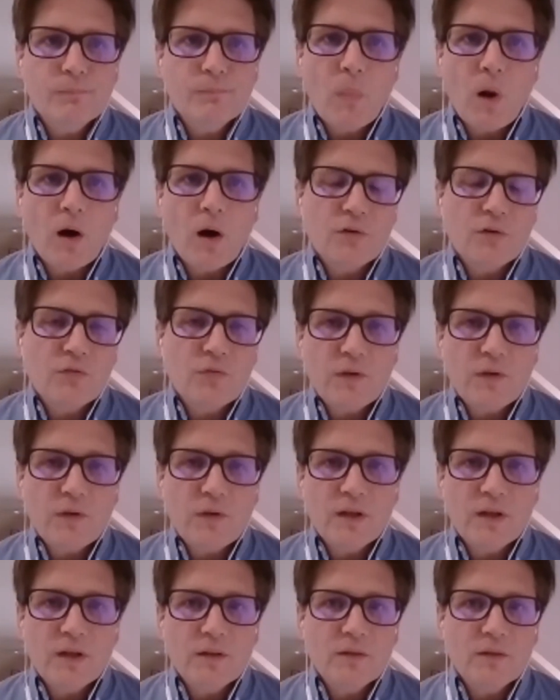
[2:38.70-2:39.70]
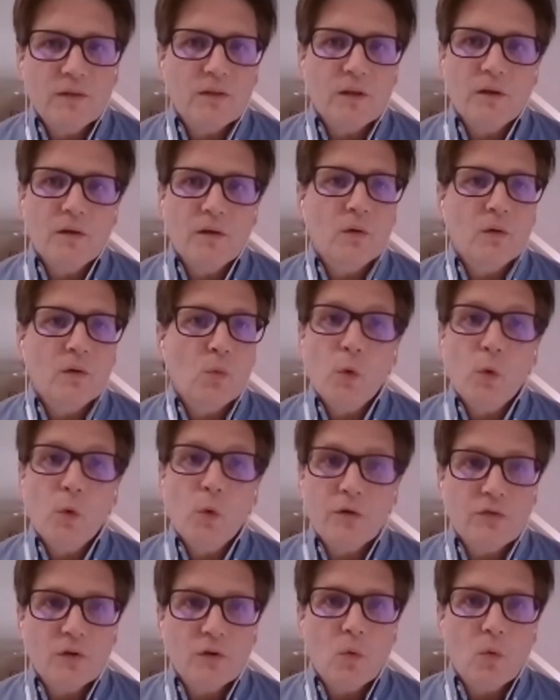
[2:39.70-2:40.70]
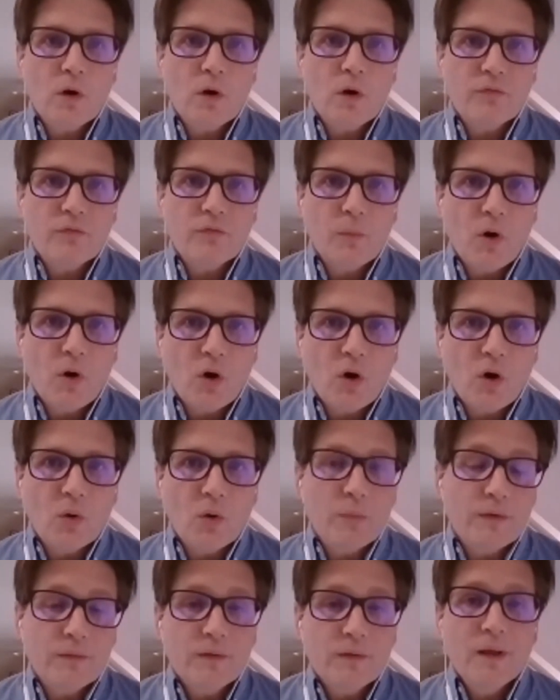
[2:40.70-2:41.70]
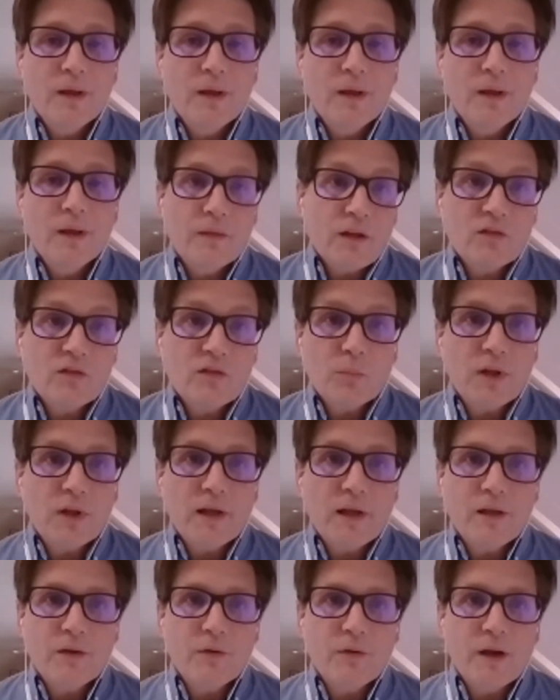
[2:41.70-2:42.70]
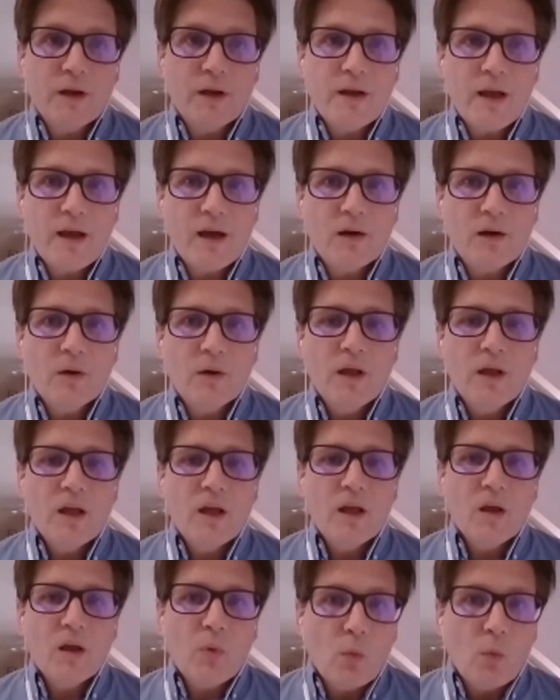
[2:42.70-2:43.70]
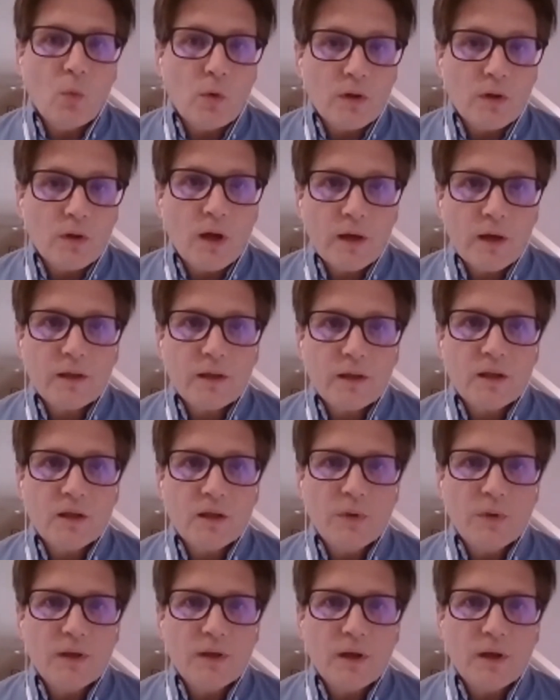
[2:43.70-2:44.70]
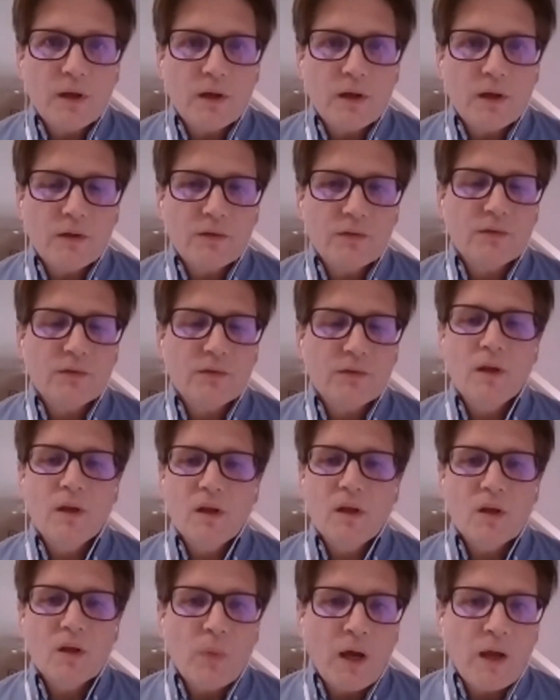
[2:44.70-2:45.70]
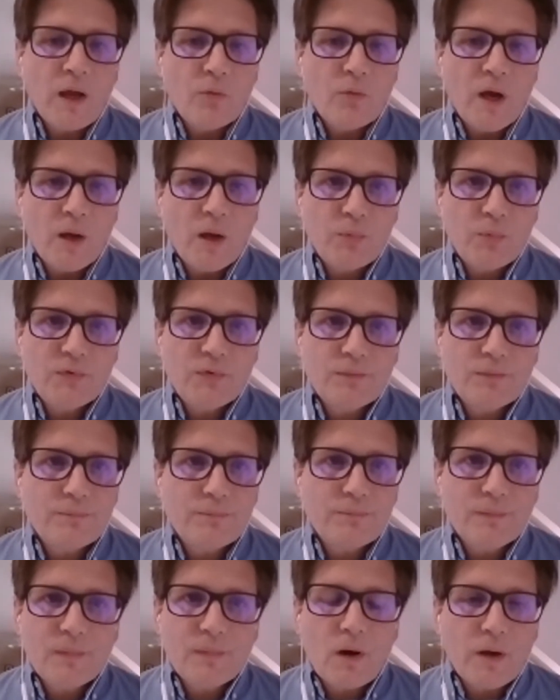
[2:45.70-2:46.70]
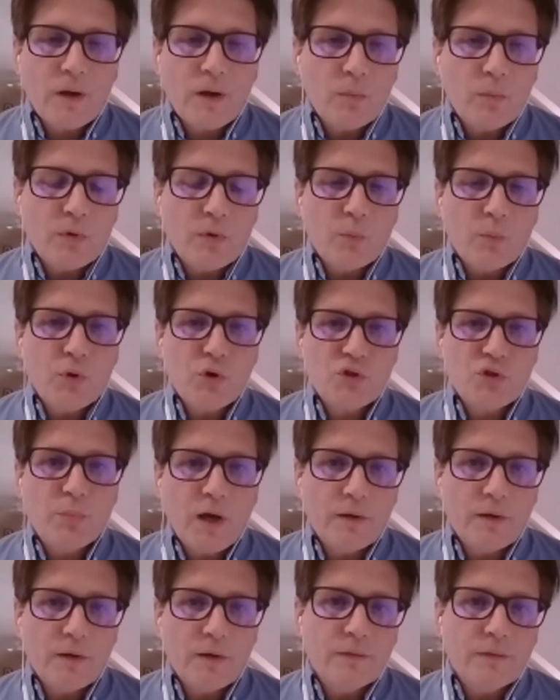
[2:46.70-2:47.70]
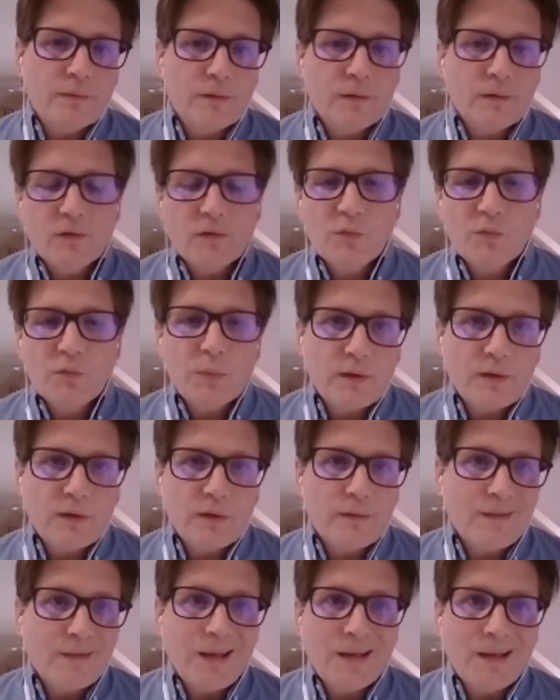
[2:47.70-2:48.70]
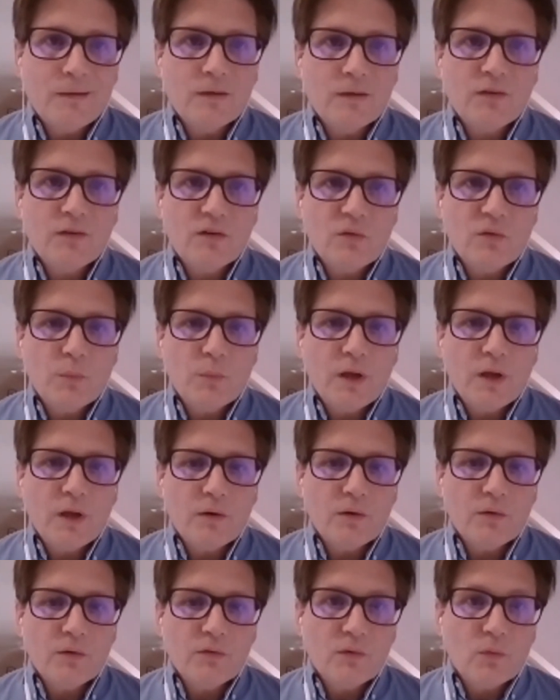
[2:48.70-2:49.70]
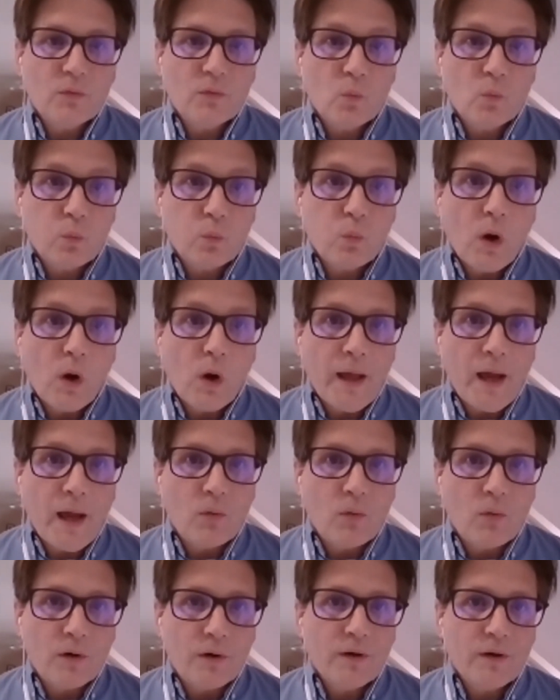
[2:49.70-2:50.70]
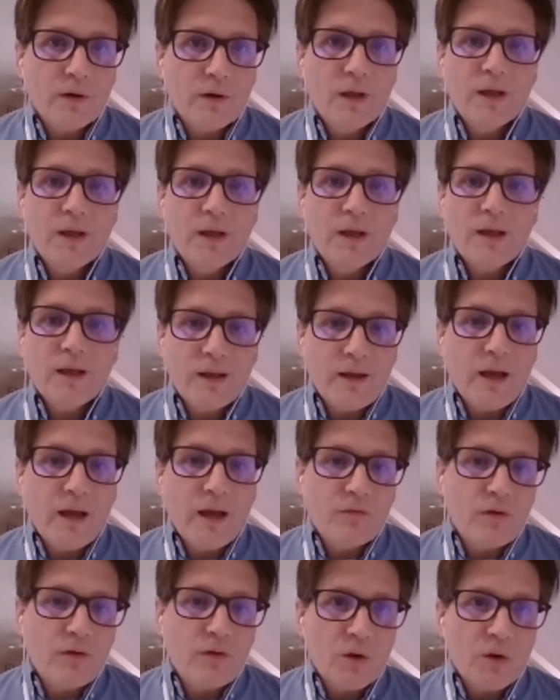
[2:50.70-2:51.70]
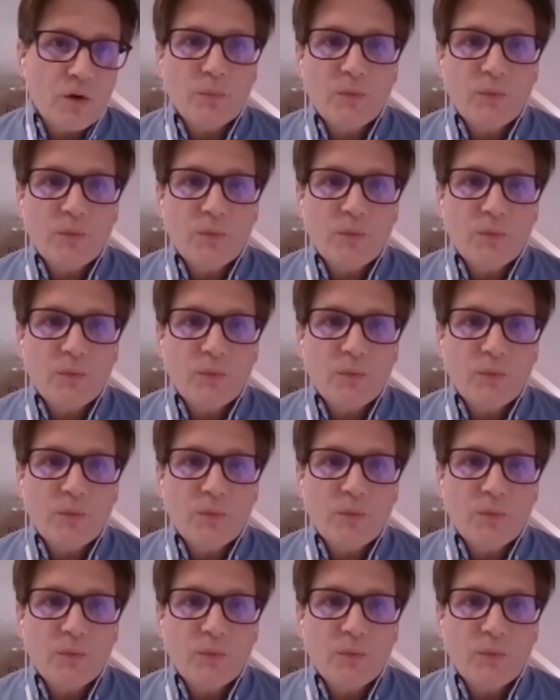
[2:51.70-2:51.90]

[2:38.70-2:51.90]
March 15th, and we are still work from home, and that's the plan right now. But we're lucky because my reps are able to push a button and speak to 8 decision makers in 1 hour and have